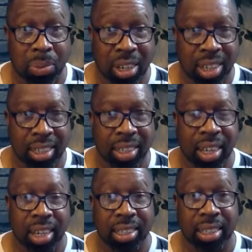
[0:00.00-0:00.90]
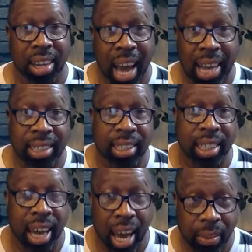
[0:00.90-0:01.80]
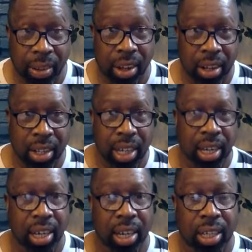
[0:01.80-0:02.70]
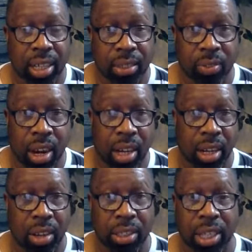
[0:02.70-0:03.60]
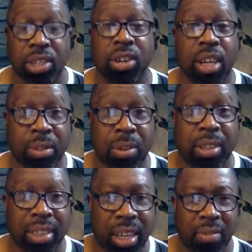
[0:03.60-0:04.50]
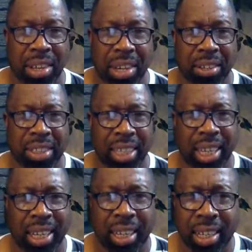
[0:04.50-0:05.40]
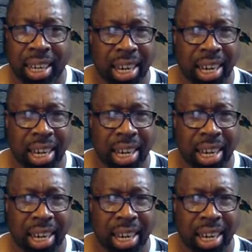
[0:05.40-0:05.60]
was to actually have her, uh, his father-in-law said, you're going to have to work seven years to get her.